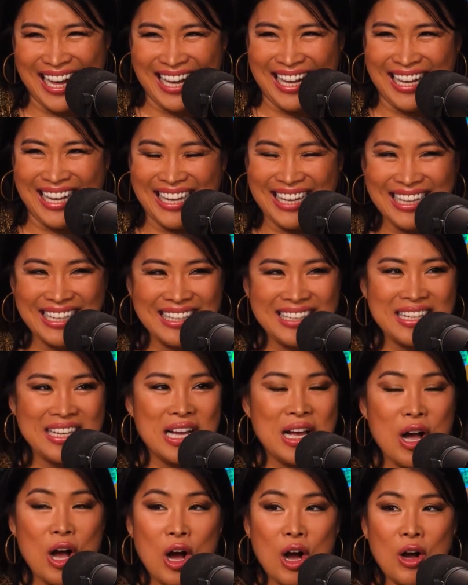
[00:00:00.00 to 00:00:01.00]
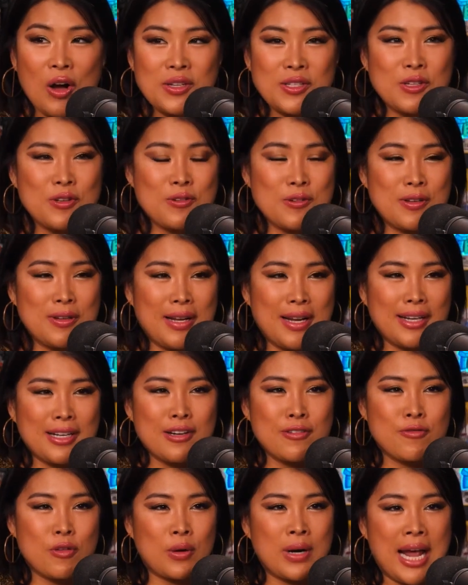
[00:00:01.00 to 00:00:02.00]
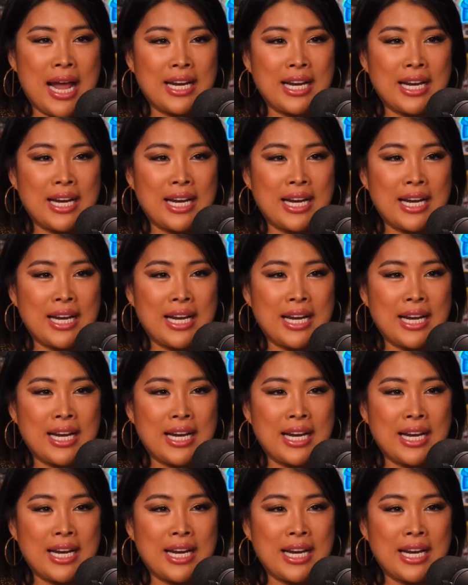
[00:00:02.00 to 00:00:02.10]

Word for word: the butt's gotta eat. Also, yeah, yeah, yeah, like yeah. for